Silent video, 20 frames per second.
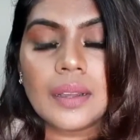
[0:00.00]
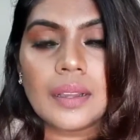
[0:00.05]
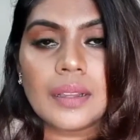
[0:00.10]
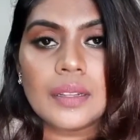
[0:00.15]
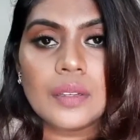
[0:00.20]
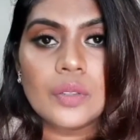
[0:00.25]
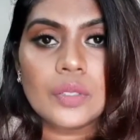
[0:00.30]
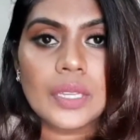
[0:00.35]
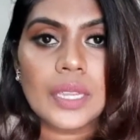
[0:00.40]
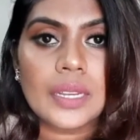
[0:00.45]

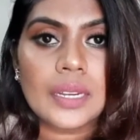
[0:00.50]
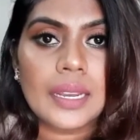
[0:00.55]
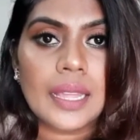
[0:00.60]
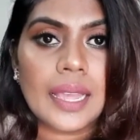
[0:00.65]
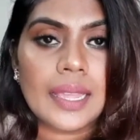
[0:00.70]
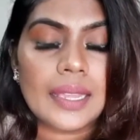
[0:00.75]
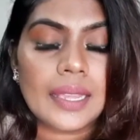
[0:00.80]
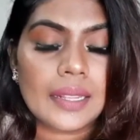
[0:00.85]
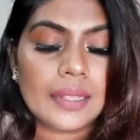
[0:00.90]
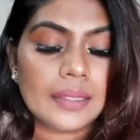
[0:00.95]
looking
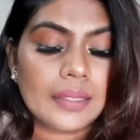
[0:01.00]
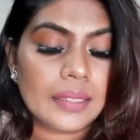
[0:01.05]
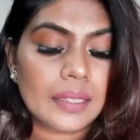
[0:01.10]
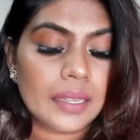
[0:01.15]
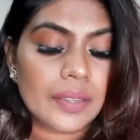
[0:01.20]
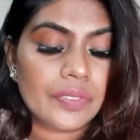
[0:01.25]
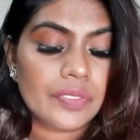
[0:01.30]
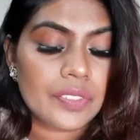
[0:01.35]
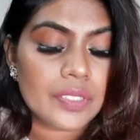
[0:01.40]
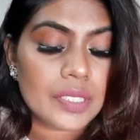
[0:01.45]
like, and
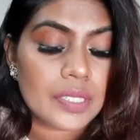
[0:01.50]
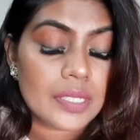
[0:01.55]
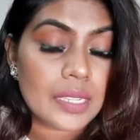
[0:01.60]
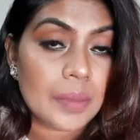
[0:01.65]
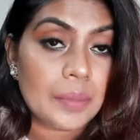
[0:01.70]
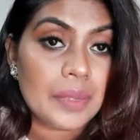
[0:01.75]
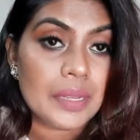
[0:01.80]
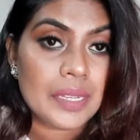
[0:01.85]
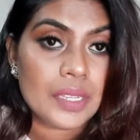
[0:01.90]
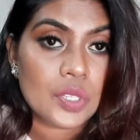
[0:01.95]
if it is an
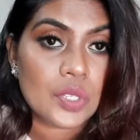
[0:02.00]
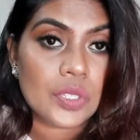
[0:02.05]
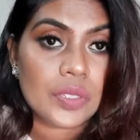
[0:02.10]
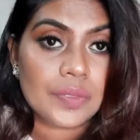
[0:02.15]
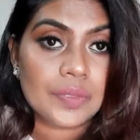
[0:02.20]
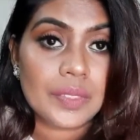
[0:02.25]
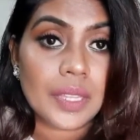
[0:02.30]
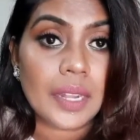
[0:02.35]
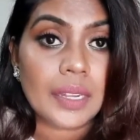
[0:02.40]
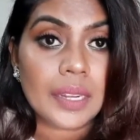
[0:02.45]
imitation
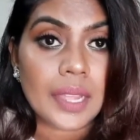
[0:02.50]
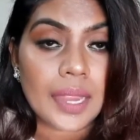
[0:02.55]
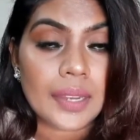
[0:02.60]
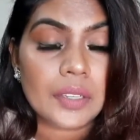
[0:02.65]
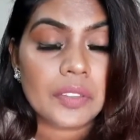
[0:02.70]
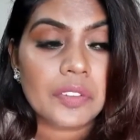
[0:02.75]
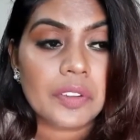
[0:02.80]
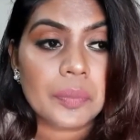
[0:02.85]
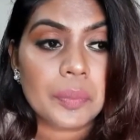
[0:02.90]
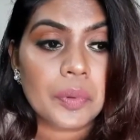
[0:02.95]
of that kind
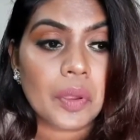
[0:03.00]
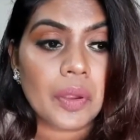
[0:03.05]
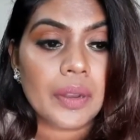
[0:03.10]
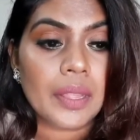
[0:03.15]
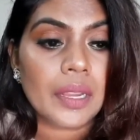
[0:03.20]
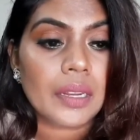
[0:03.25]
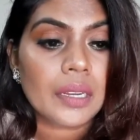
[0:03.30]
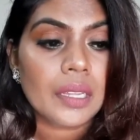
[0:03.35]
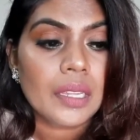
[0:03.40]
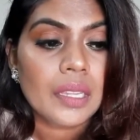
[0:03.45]
of a
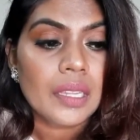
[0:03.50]
product,